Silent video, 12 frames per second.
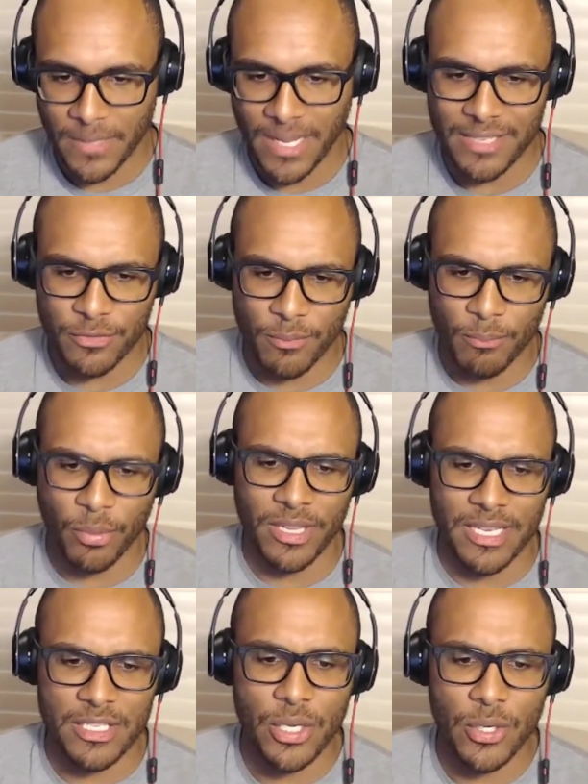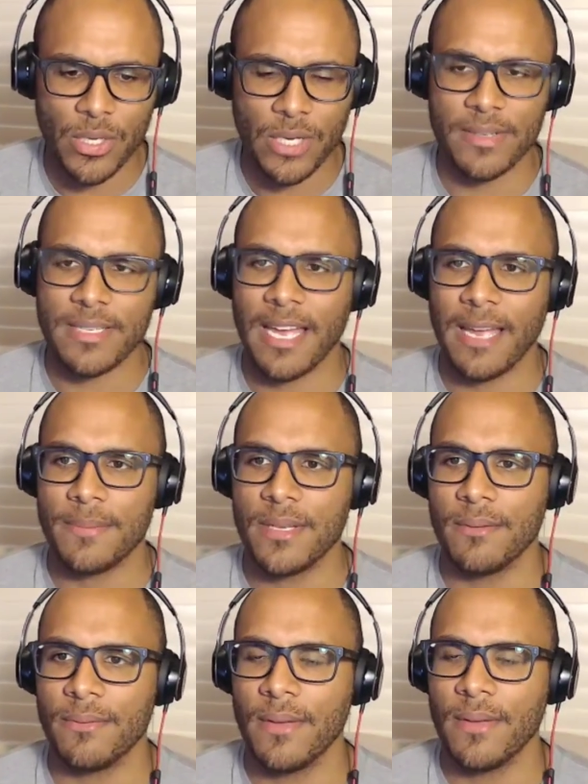I guess really two different types
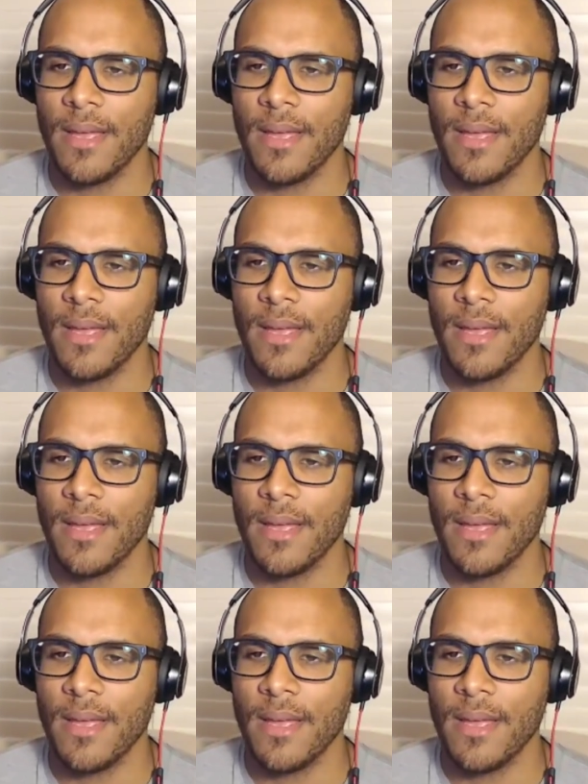of